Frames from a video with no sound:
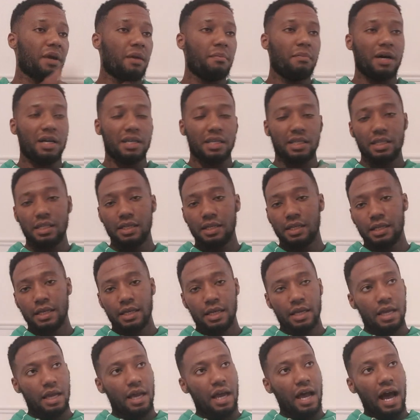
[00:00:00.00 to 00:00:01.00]
your money.
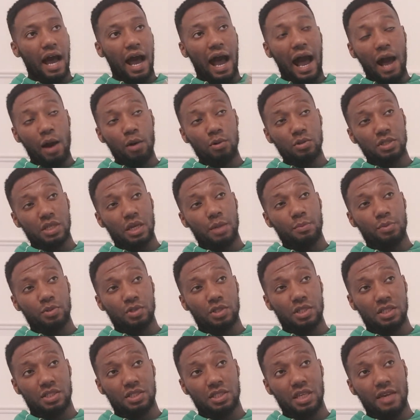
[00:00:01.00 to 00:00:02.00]
I was able
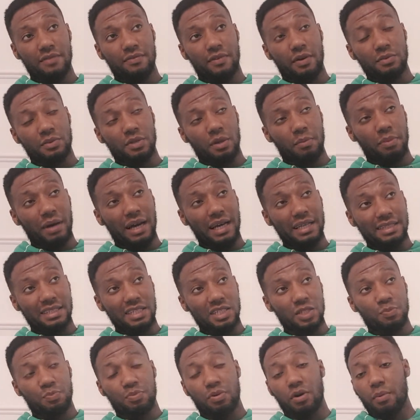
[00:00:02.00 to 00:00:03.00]
to save up to buy
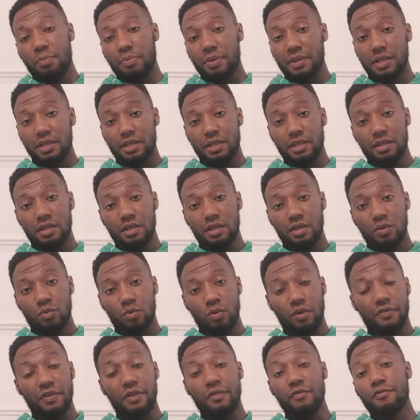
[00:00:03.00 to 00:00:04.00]
this property
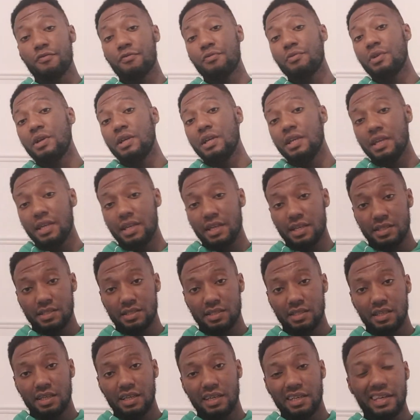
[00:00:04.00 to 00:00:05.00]
within 3 years.